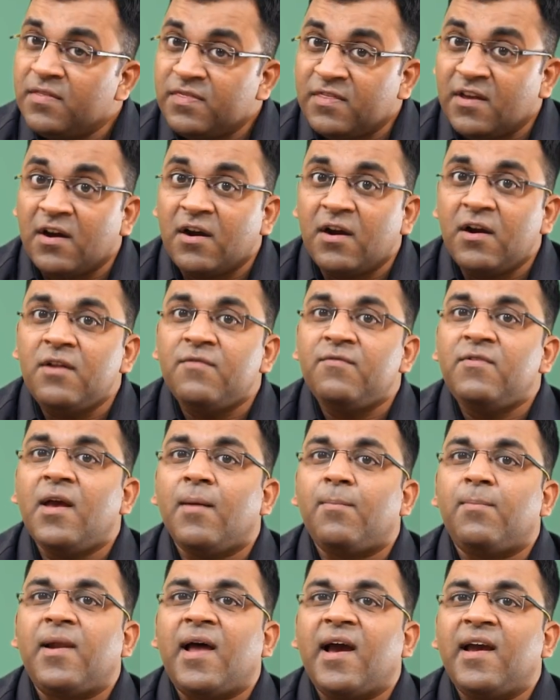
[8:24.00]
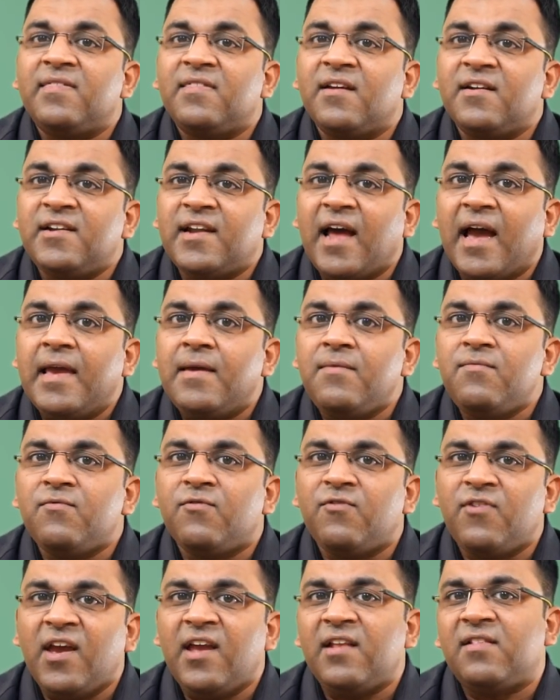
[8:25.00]
Third, we apply the
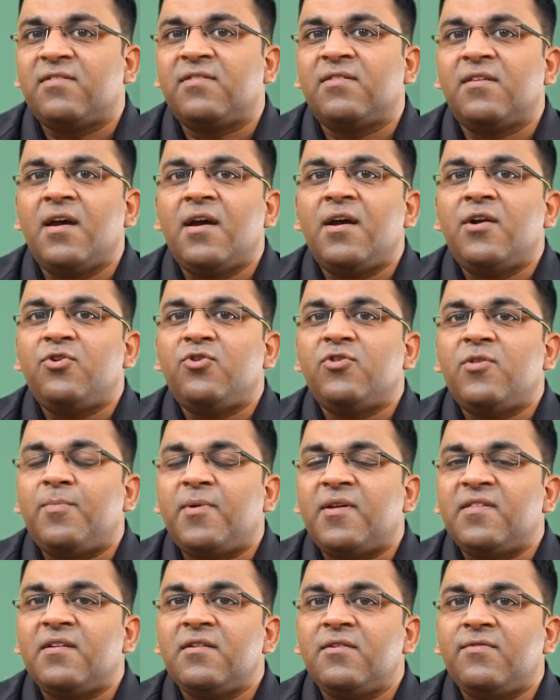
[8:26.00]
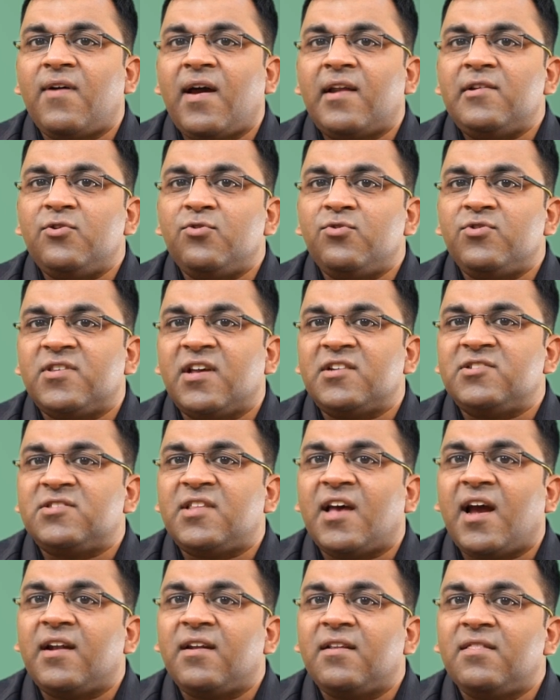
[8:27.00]
time weights to the present value such
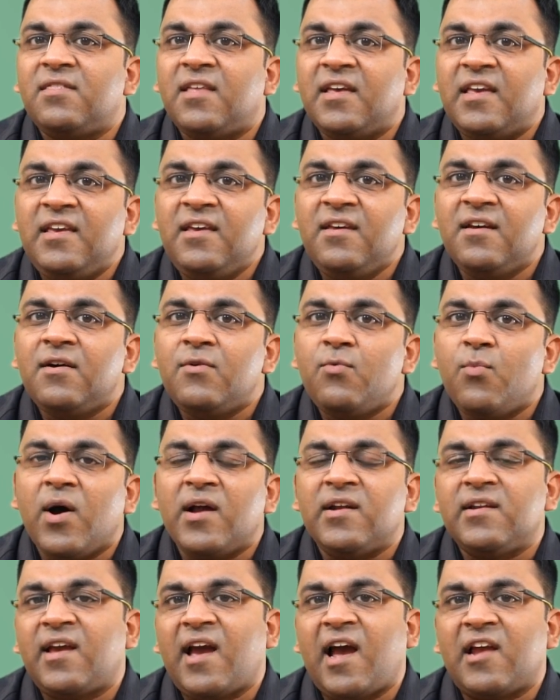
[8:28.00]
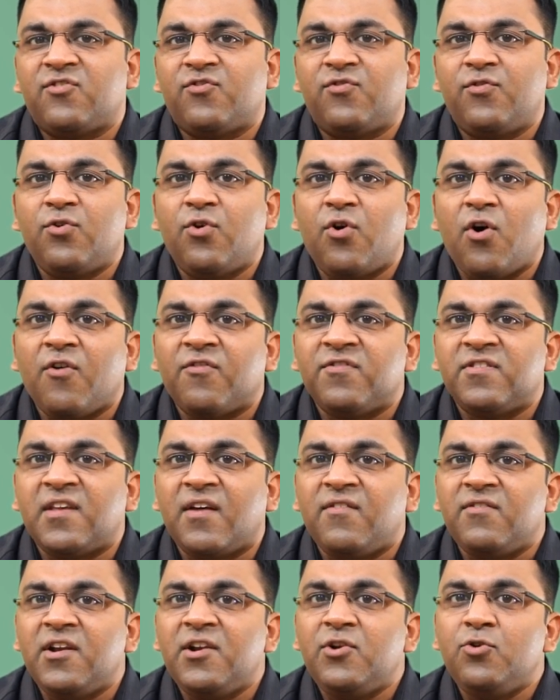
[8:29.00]
that the year 1 cash flow of
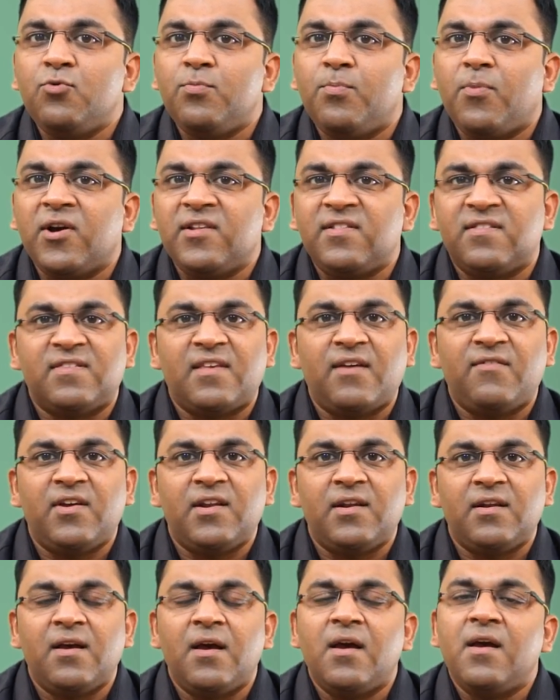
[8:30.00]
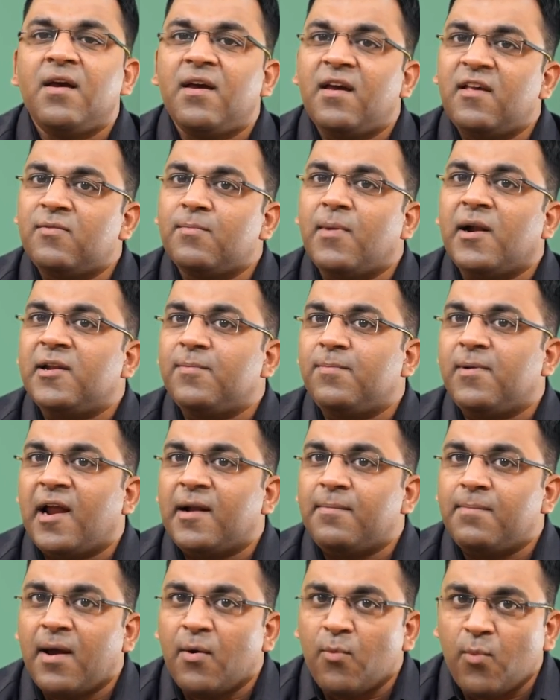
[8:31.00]
72.7 is
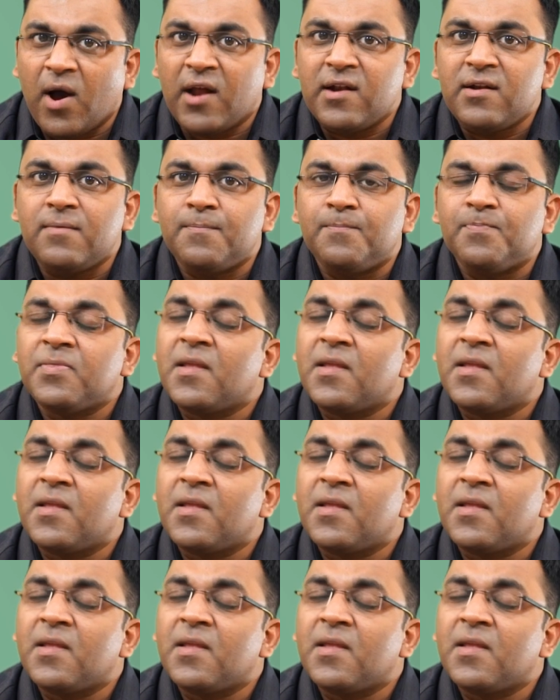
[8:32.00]
multiplied by 1,